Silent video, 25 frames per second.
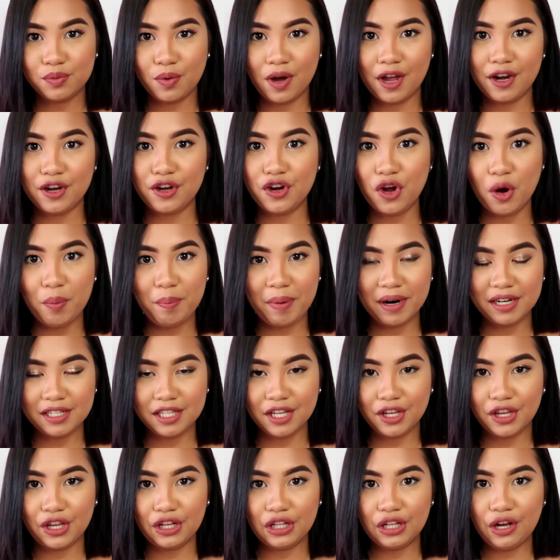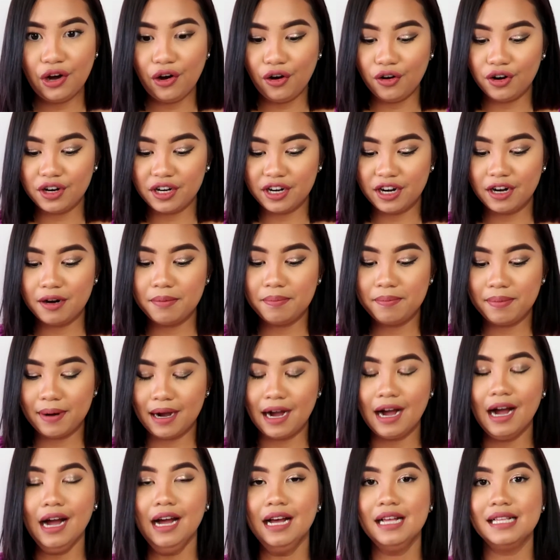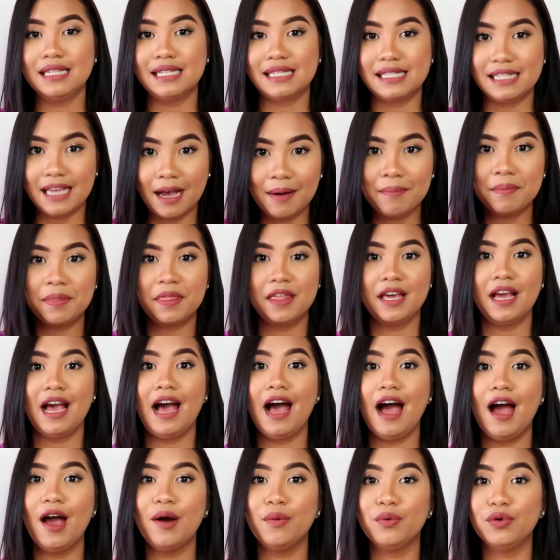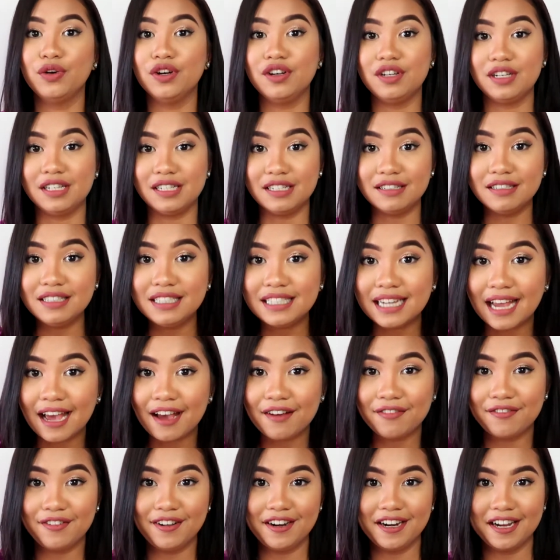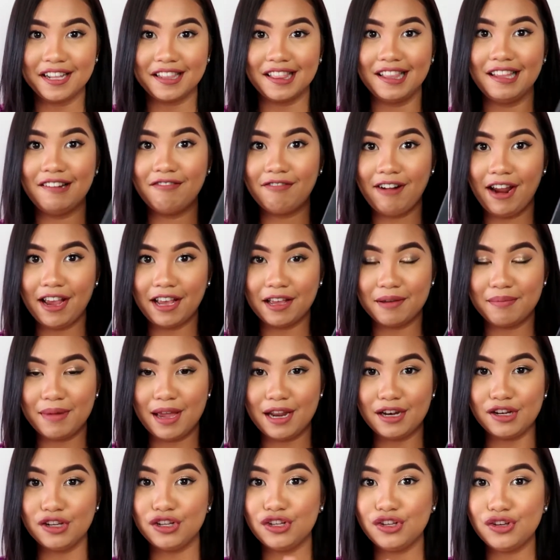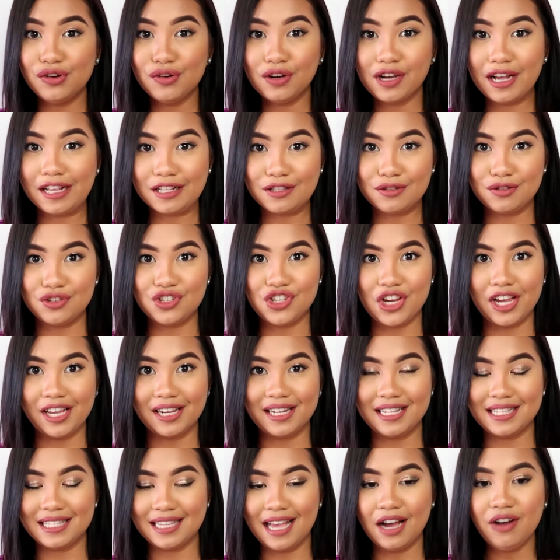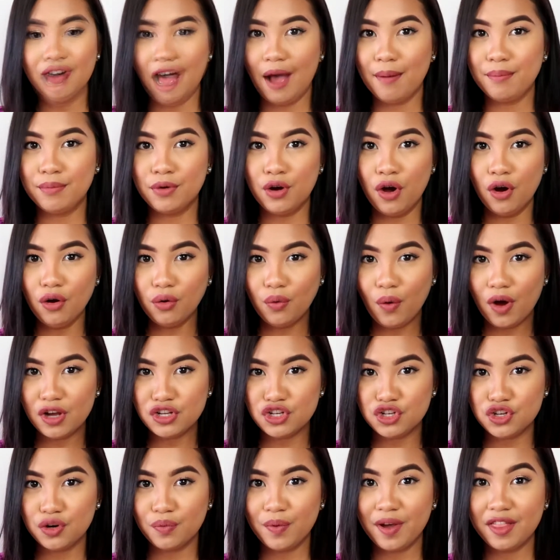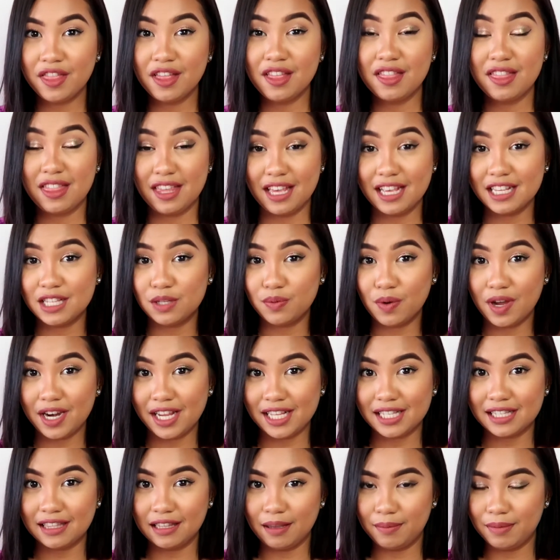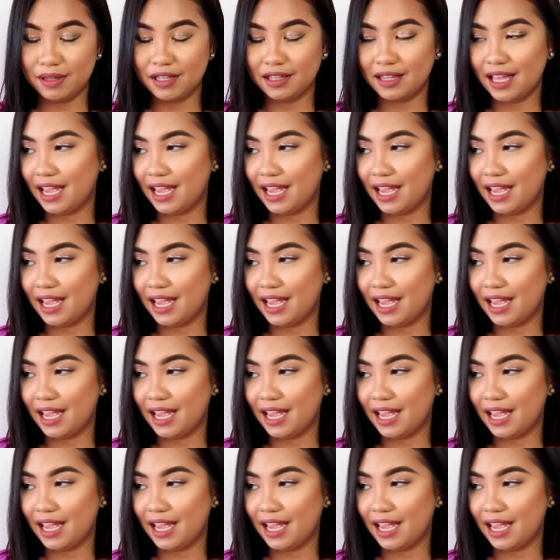one, no particular order, but something I would definitely recommend you guys to check this out. I'm not quite sure whether this one is limited